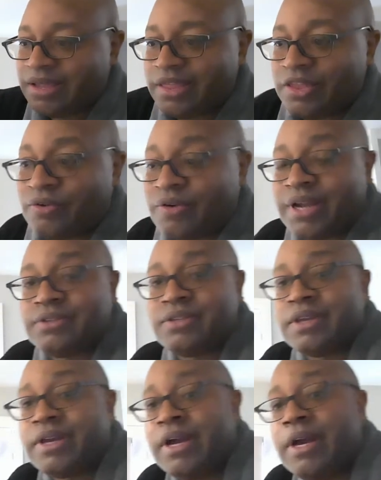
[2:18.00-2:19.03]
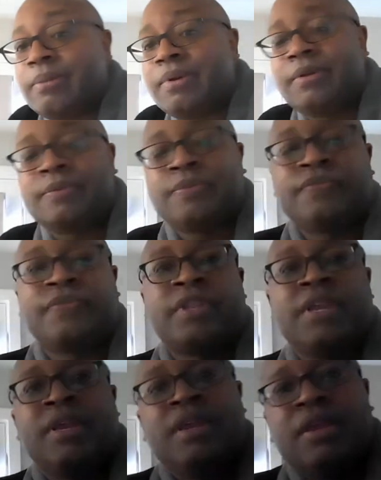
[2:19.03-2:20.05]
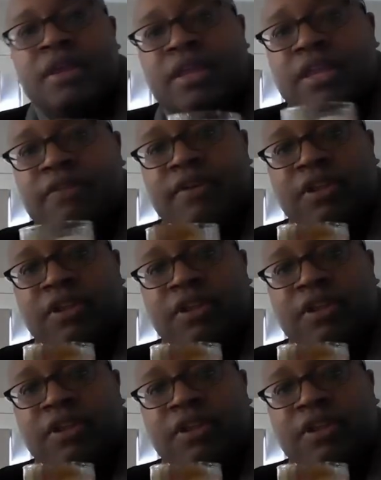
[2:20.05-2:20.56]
and then right into the cup. Give